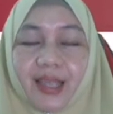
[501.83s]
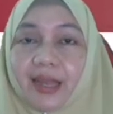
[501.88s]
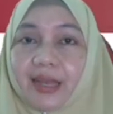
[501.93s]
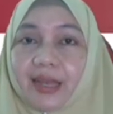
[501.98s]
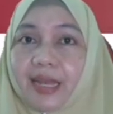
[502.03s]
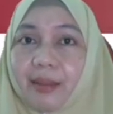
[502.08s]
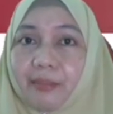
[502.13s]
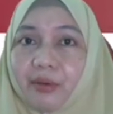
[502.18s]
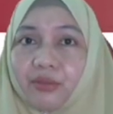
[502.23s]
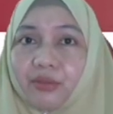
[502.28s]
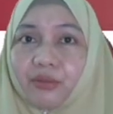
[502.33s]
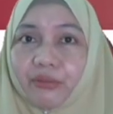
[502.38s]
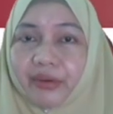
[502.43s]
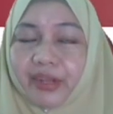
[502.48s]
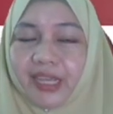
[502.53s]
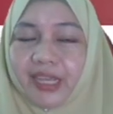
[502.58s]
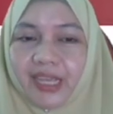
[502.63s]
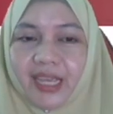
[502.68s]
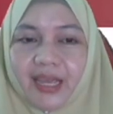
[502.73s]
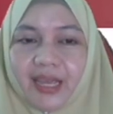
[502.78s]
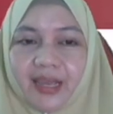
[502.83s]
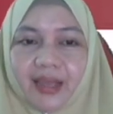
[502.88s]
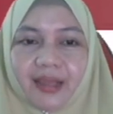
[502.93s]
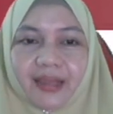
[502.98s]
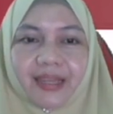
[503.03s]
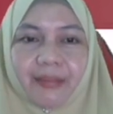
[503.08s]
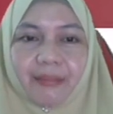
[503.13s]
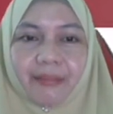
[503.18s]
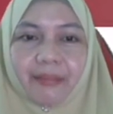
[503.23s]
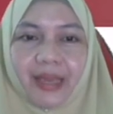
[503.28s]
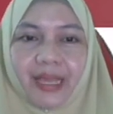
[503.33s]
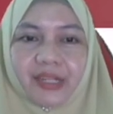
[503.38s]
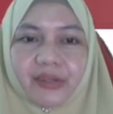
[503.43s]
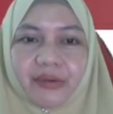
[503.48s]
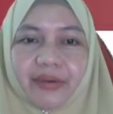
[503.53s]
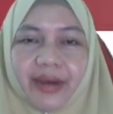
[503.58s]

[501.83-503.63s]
Number three, the major